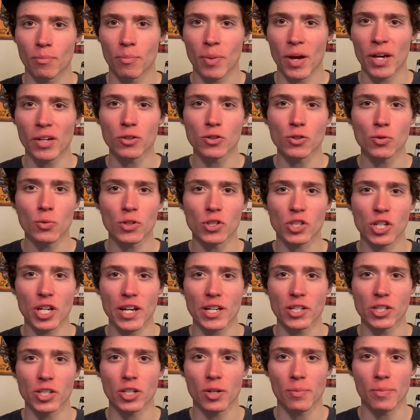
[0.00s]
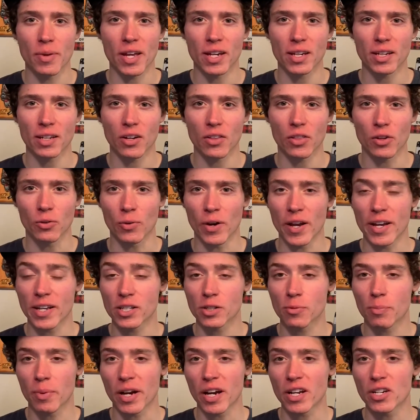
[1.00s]
Pedals will change depending on the race,
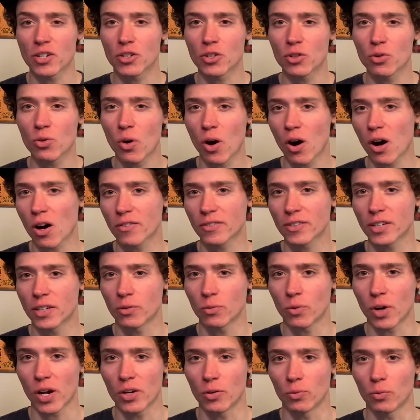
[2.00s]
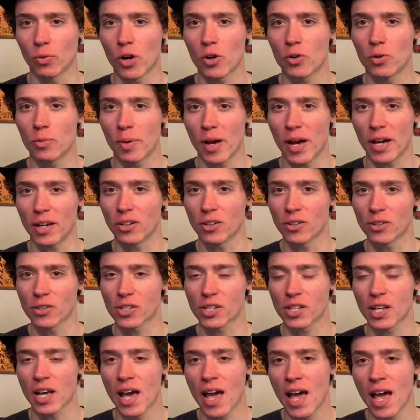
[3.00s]
but I do often run road
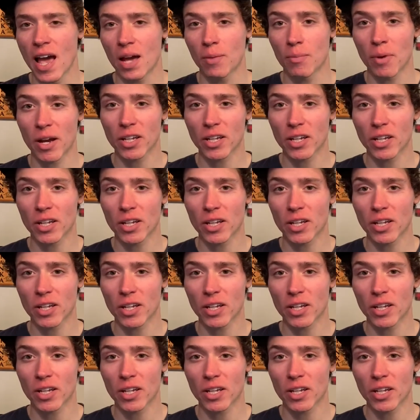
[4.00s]
pedals, and my